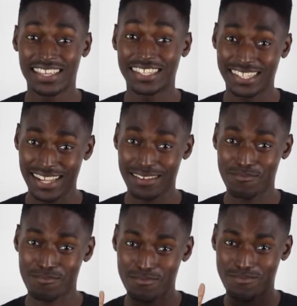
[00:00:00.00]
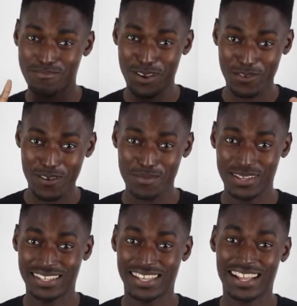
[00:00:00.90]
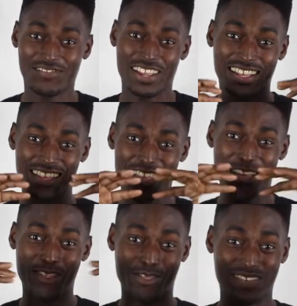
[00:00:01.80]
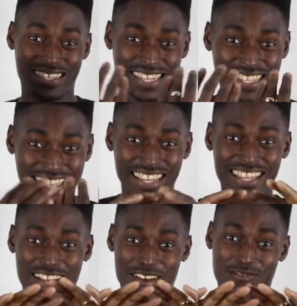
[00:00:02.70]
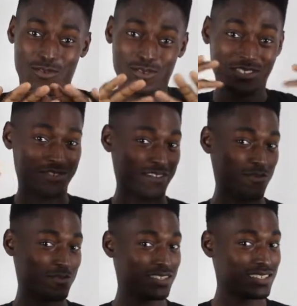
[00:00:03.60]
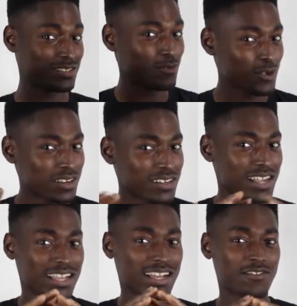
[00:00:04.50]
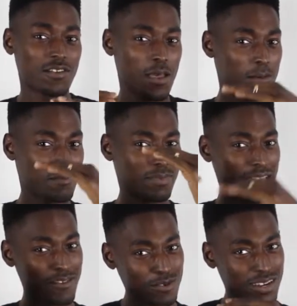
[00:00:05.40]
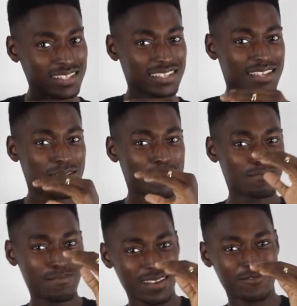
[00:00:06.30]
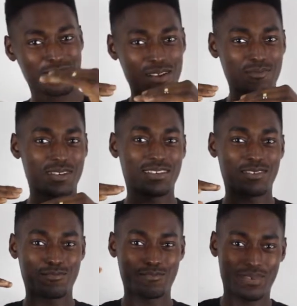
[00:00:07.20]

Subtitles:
You see that? Pannarama, kind of like a 360 of all the street footballers in the world, kind of play of words, Pannarama,